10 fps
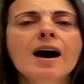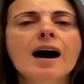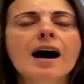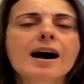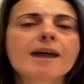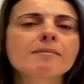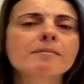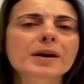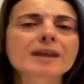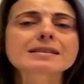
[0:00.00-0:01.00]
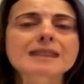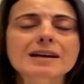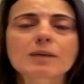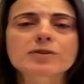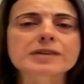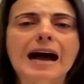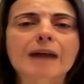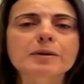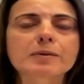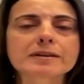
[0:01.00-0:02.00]
But I said I wasn't
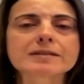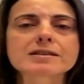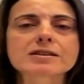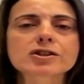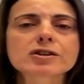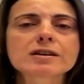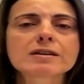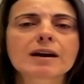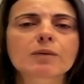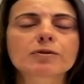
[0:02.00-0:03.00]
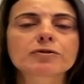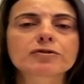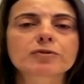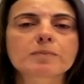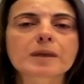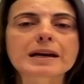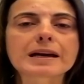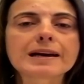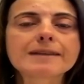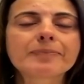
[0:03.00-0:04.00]
happy with the decision. I wanted to appeal
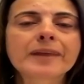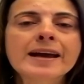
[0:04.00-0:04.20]
it.